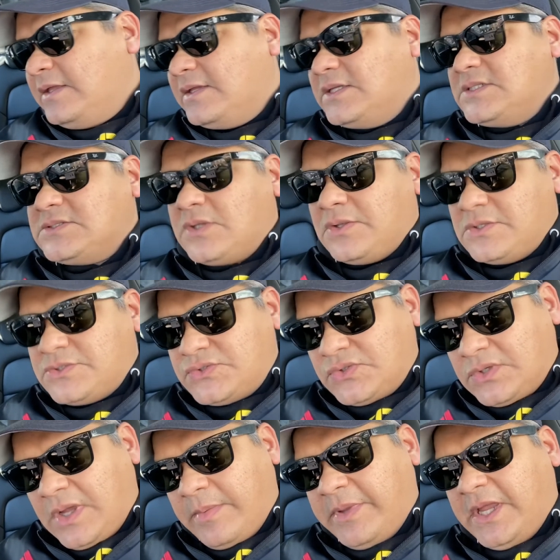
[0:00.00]
is also
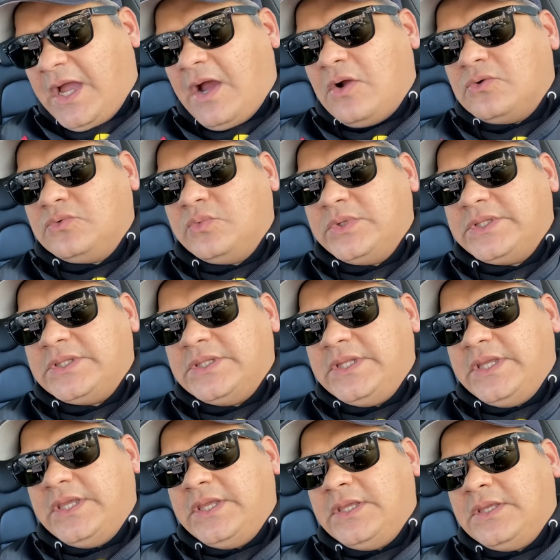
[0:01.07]
coming out with
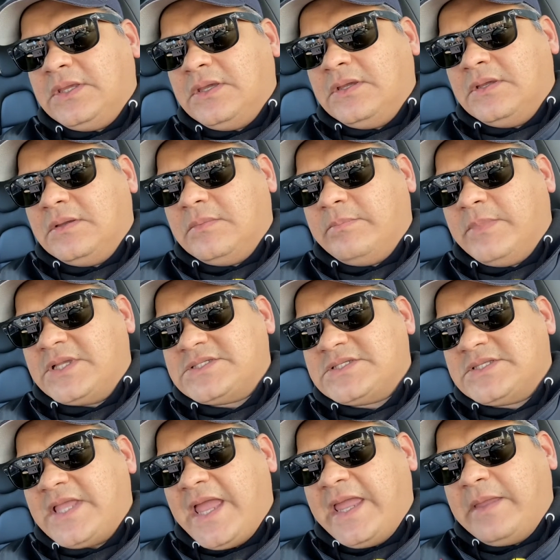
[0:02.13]
the
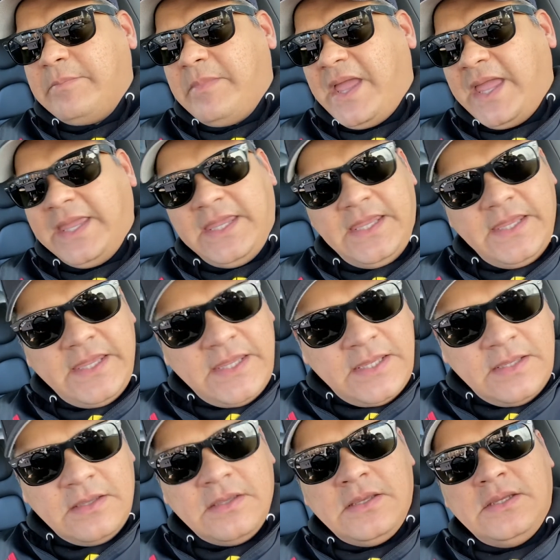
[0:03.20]
Mustang
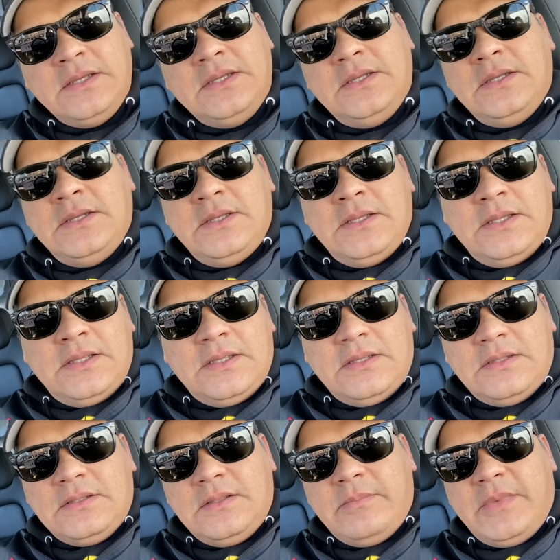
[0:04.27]
Mach-E.
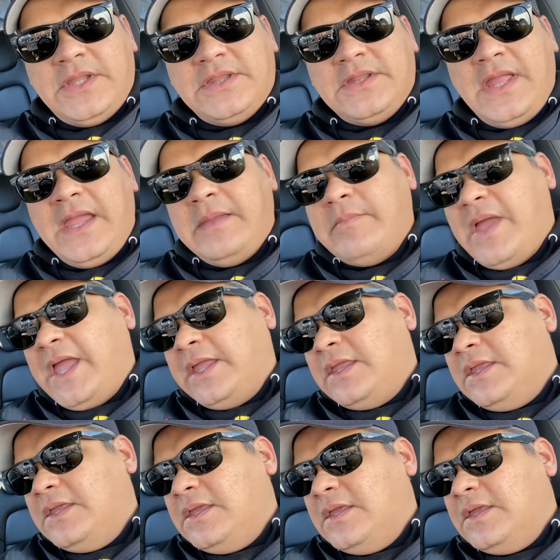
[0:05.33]
The Mustang
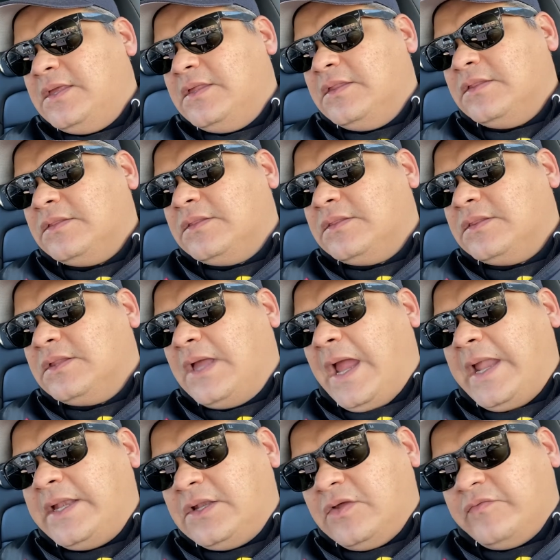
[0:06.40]
Mach-E is
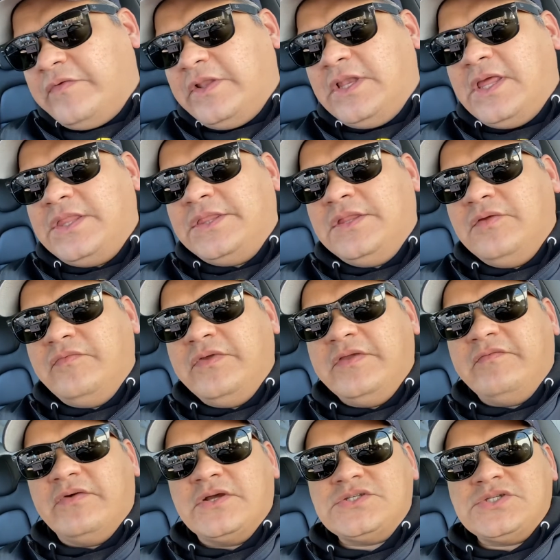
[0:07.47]
kind of an
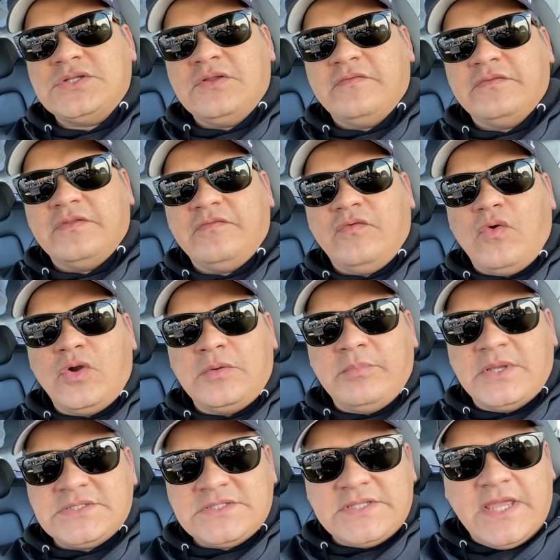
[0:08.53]
SUV version of the Ford
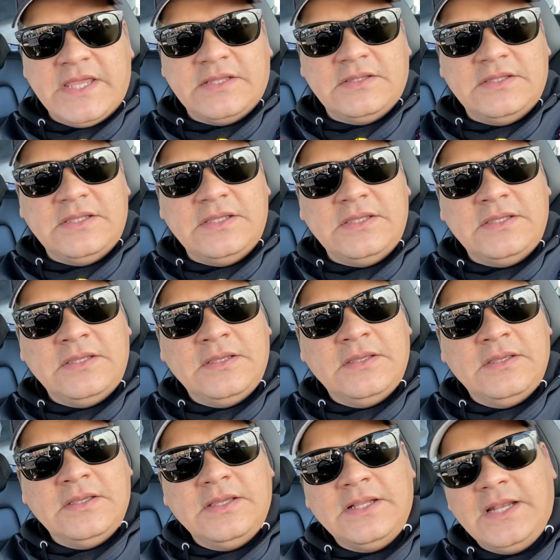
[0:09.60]
Mustang. The
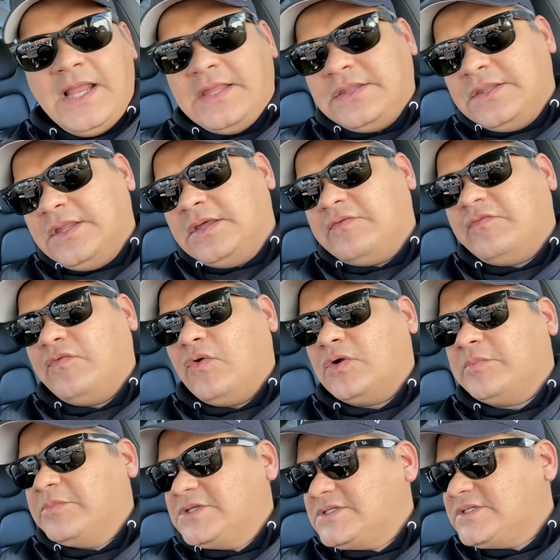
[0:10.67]
classic
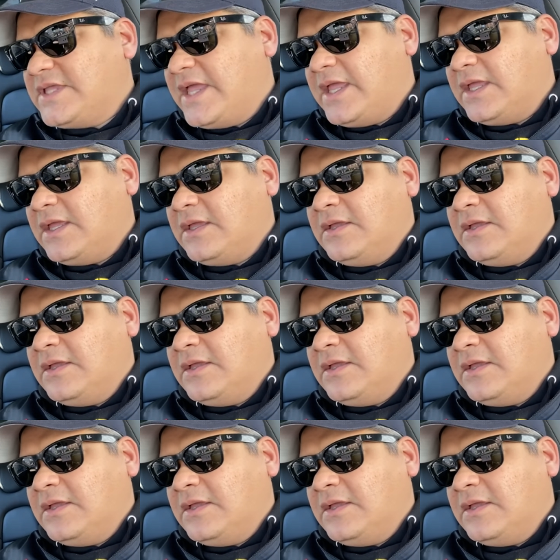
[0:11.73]
Ford Mustang